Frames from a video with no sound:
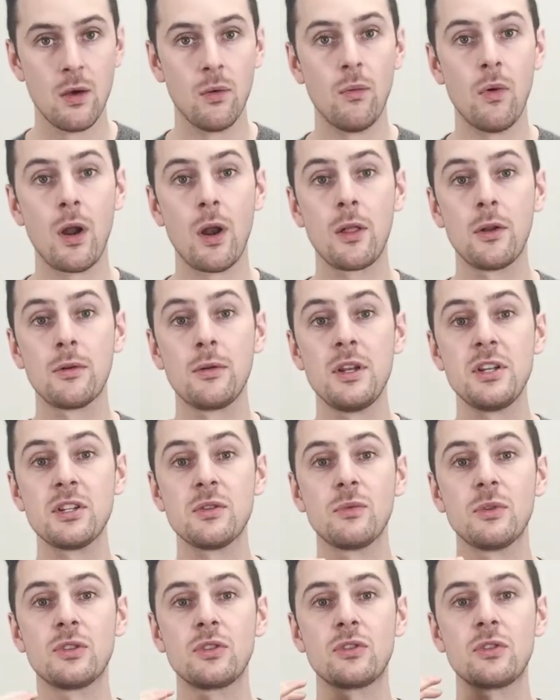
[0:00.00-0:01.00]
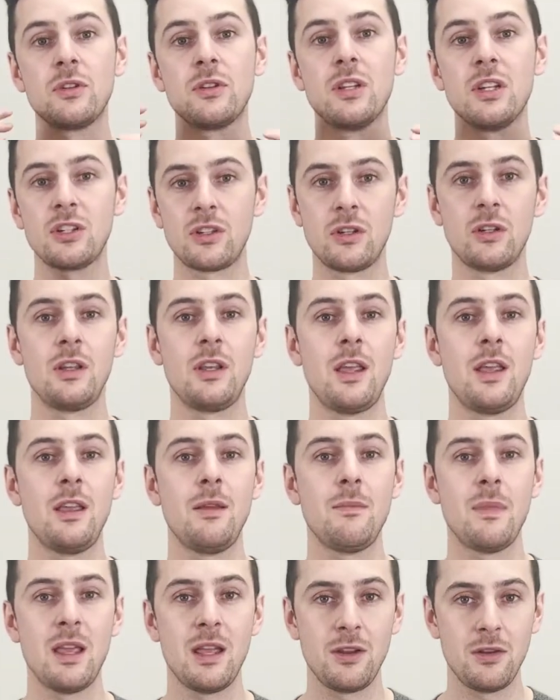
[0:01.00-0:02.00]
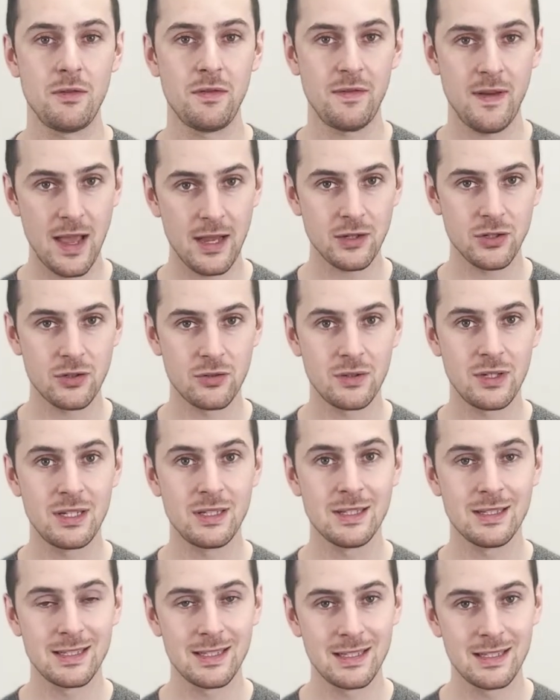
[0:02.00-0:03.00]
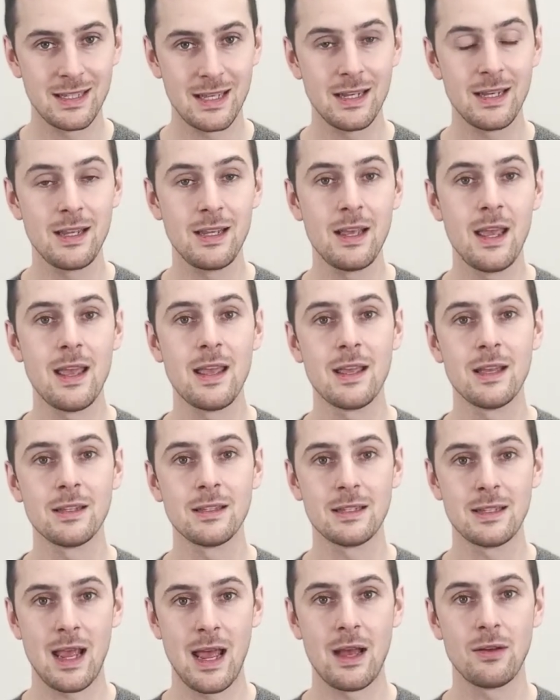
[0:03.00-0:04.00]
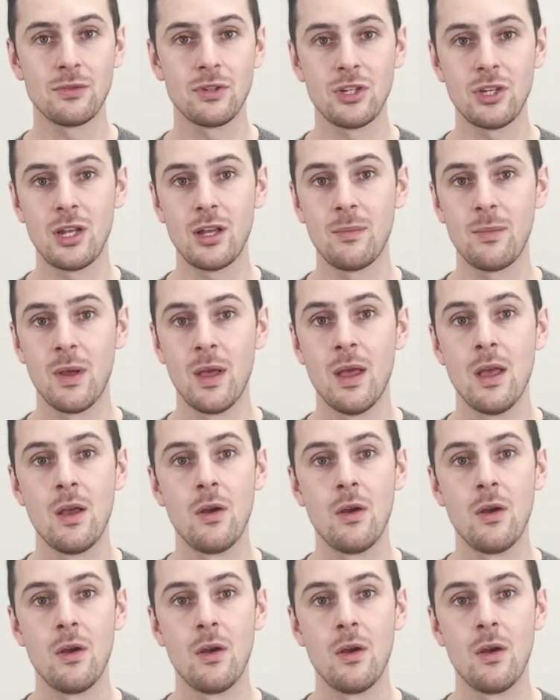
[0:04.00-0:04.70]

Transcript: Waterloo region was traditionally a manufacturing city and township